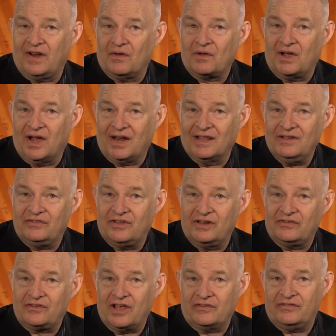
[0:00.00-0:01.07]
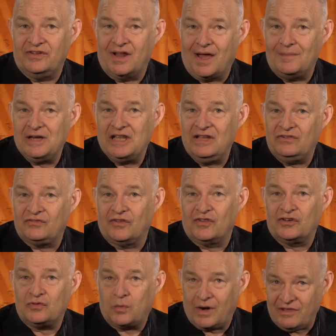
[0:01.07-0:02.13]
fellow colleagues to discuss nominees for
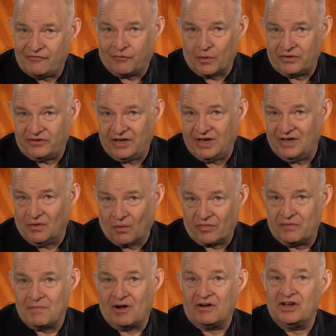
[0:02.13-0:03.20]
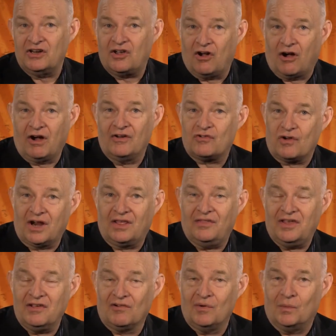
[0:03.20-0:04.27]
the twenty fourteen North American Car and Truck of
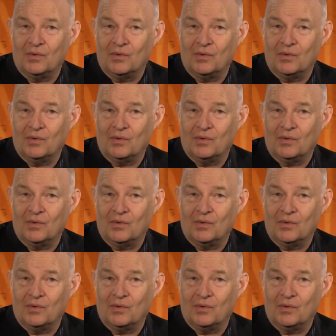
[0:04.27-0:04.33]
the Year